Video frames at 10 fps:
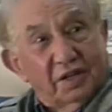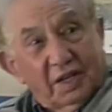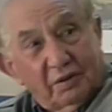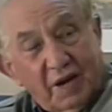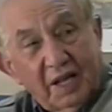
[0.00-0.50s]

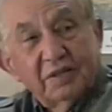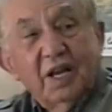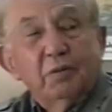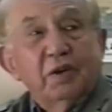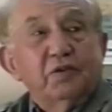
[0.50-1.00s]
turning it
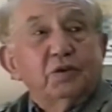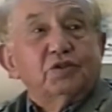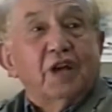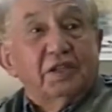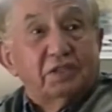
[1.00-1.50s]
round. But if
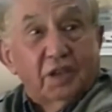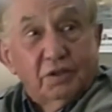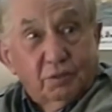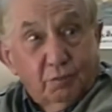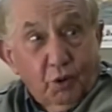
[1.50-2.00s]
you tried to
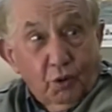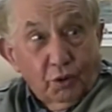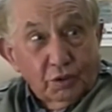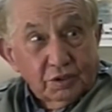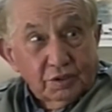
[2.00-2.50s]
go to
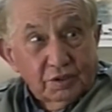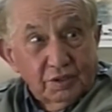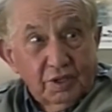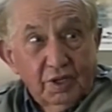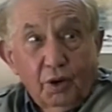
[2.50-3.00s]
port,
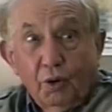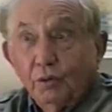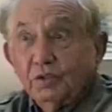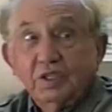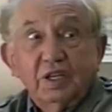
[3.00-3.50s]

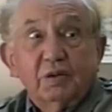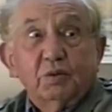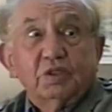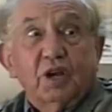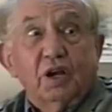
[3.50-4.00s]

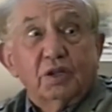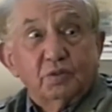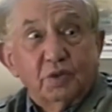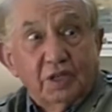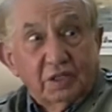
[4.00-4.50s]
it was
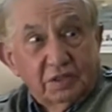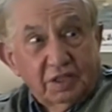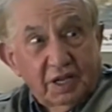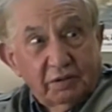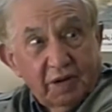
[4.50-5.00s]
hard
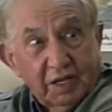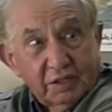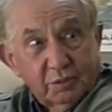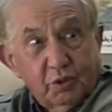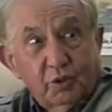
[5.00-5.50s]
work to get
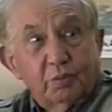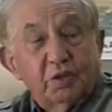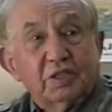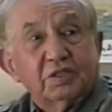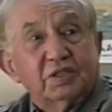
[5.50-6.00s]
round to
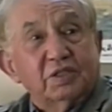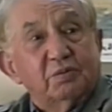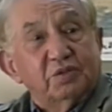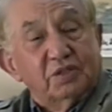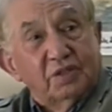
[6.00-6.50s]
port, because
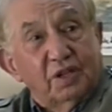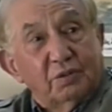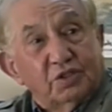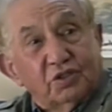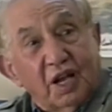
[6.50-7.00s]
the
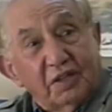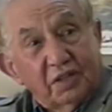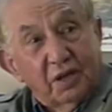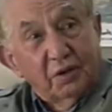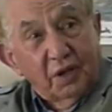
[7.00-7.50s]
stern was
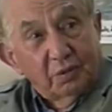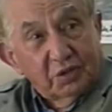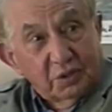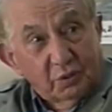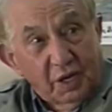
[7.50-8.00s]
trying to go the
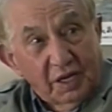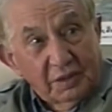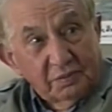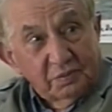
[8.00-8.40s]
opposite way.